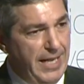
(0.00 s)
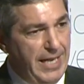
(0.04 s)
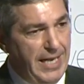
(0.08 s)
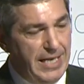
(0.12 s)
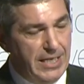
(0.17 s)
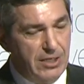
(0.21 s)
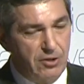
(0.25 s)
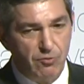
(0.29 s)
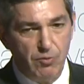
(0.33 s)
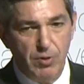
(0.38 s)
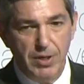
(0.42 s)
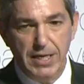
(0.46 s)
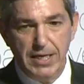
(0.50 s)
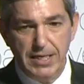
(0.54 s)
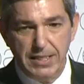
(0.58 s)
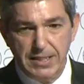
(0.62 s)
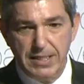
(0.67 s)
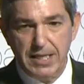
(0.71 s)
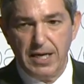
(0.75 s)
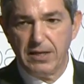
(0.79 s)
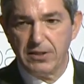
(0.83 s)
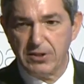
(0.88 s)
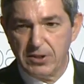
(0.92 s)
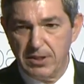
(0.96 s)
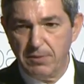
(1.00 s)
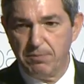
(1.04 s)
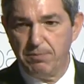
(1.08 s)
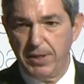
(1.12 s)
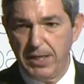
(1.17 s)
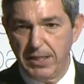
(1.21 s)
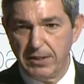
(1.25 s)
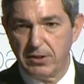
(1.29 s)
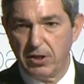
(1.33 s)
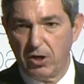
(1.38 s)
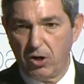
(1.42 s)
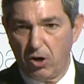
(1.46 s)
It really does
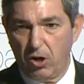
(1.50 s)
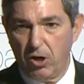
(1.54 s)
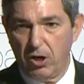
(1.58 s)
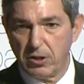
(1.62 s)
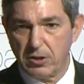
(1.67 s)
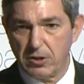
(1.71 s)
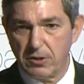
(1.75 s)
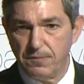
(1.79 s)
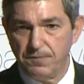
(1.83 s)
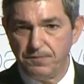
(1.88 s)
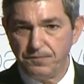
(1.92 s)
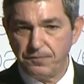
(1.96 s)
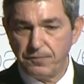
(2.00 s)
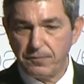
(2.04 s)
depend a lot